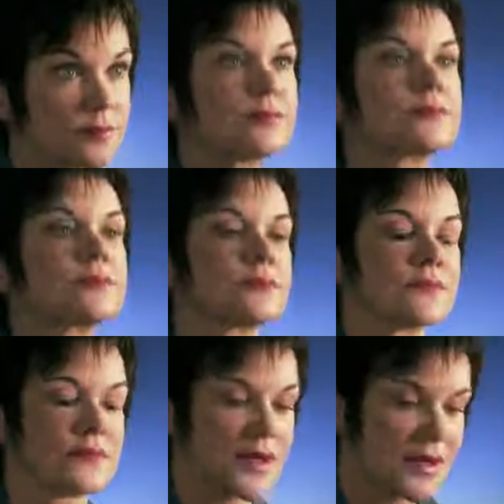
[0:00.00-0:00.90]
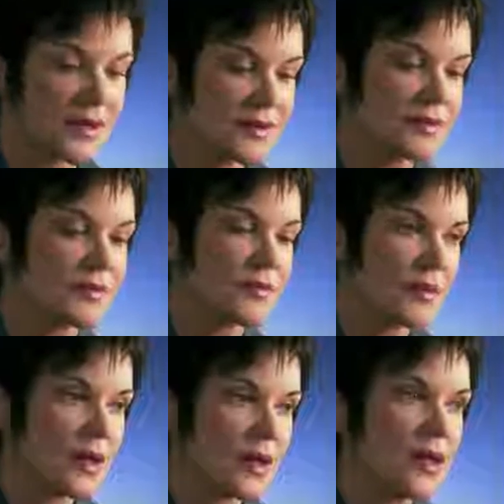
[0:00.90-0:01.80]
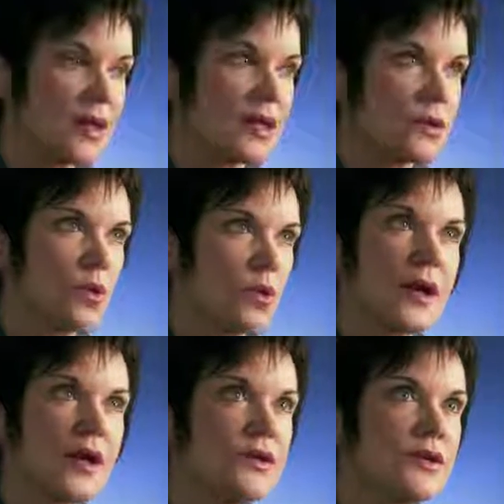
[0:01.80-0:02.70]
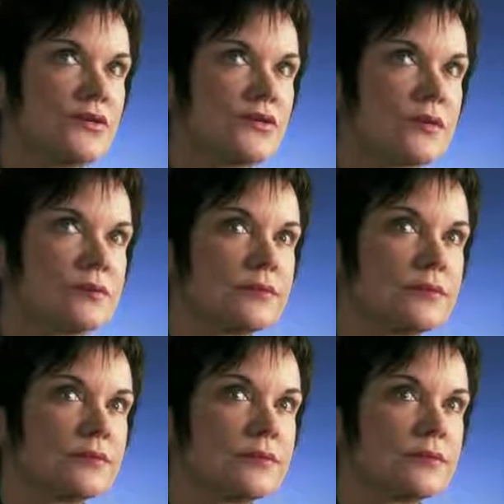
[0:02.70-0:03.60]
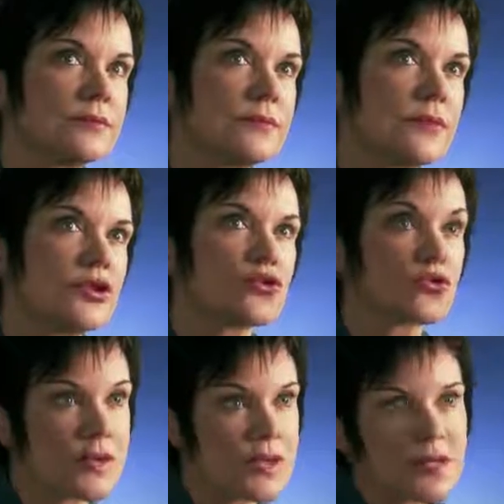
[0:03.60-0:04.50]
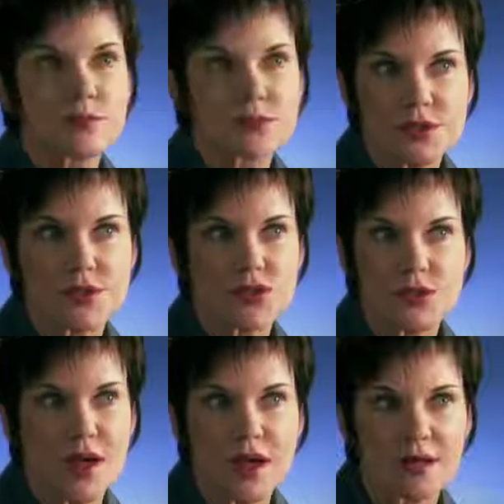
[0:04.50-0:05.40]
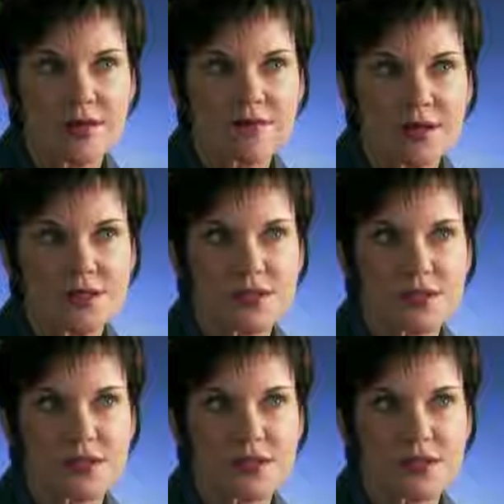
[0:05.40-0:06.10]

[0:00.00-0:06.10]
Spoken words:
Mm-hmm. Okay. What kind of dreams did you have as a